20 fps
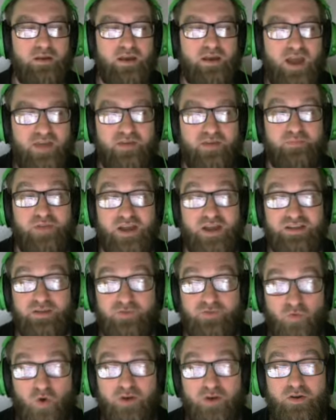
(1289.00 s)
And then place up
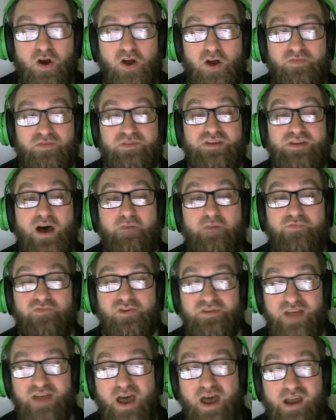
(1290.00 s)
to one card from the top of your
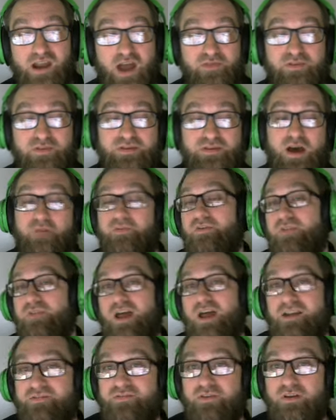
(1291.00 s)
deck at the top of your
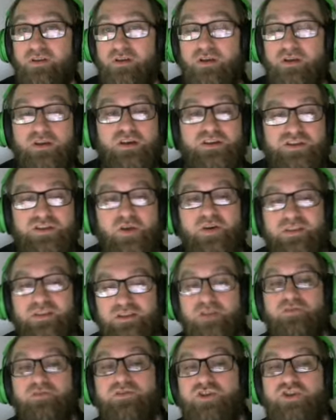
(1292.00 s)
life. So it
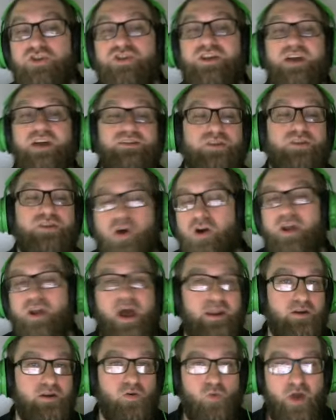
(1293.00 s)
literally just gets a card out
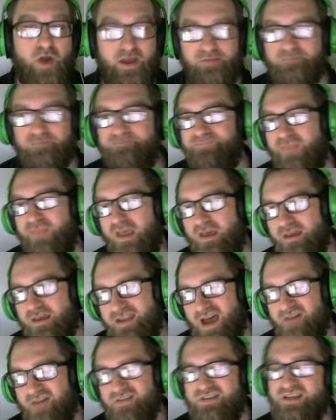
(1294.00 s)
of your way.
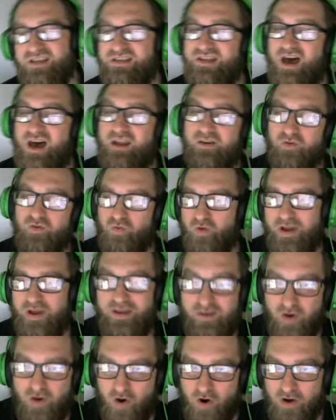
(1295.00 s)
Now, this is not a
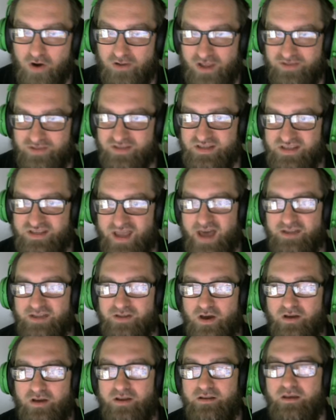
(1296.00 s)
great card, like the stats
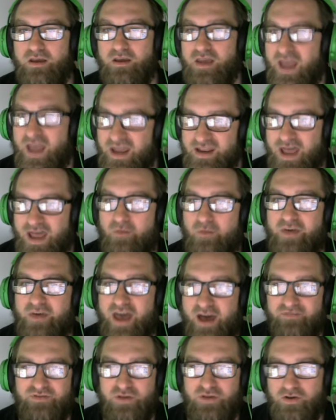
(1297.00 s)
on it. And now we
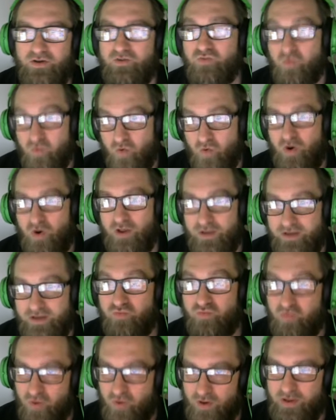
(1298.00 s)
have two really,
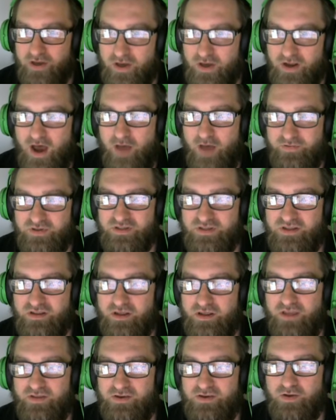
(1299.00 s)
really good options in
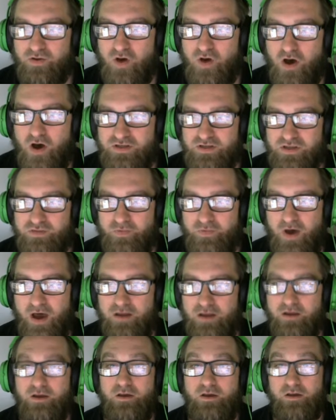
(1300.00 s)
the, in the two cost
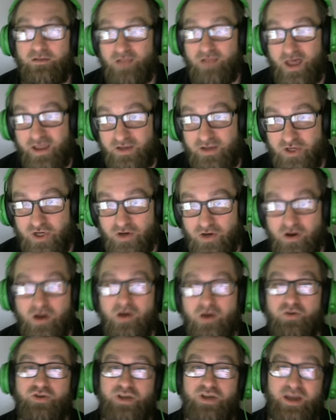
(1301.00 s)
spot, like
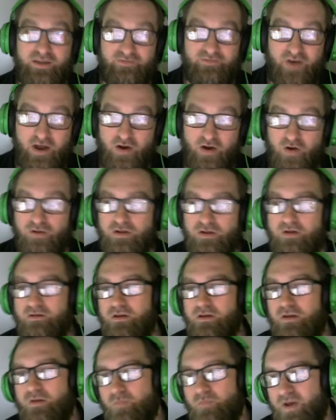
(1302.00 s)
Shirahoshi and Viola.
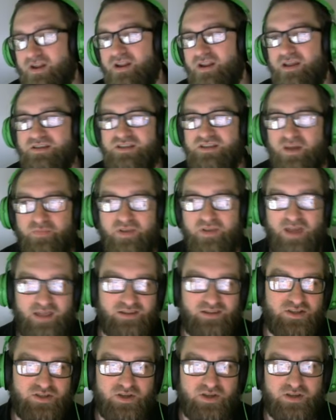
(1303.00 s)
But it is something at
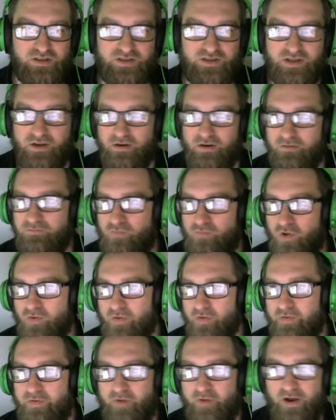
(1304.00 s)
least to consider. Where
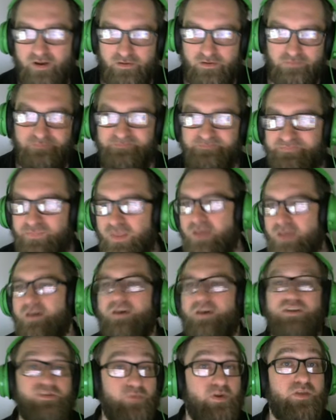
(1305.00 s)
were we? Right here.
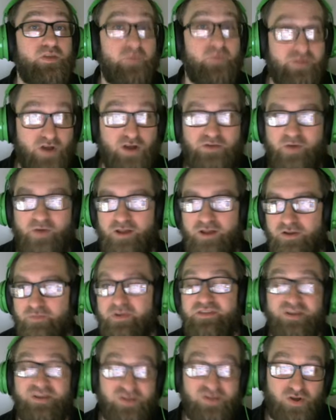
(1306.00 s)
Smoothie we talked about a little
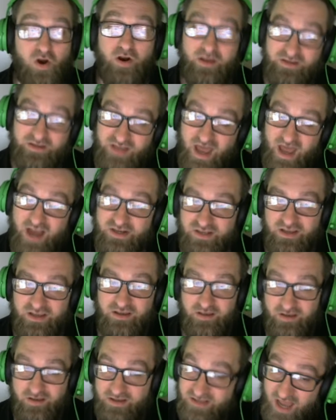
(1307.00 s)
bit. This card is actually
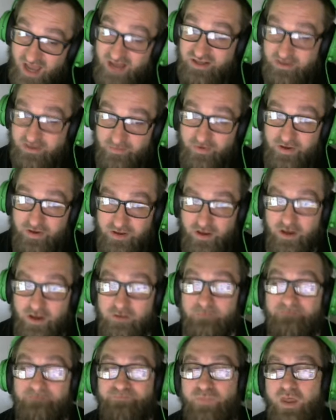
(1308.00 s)
is actually pretty
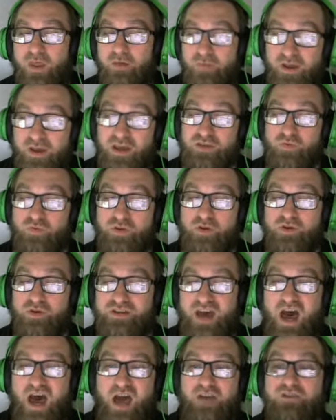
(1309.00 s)
good because when you
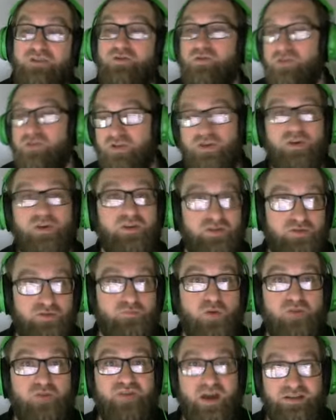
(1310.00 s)
attack, you can you can
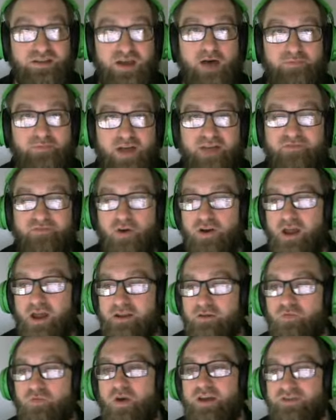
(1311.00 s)
move that top life card out of
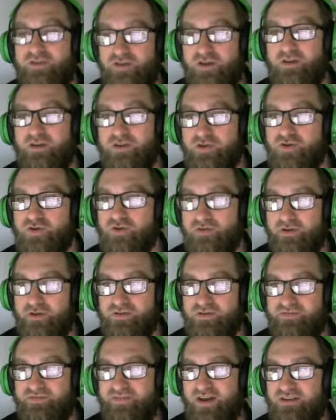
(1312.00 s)
your way, so you can use your
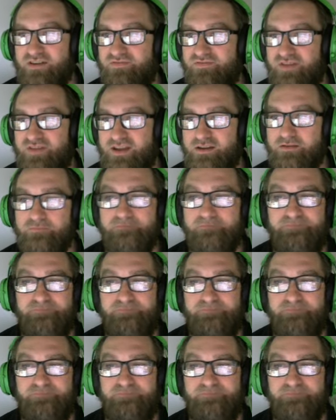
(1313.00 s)
leader's effect if needed.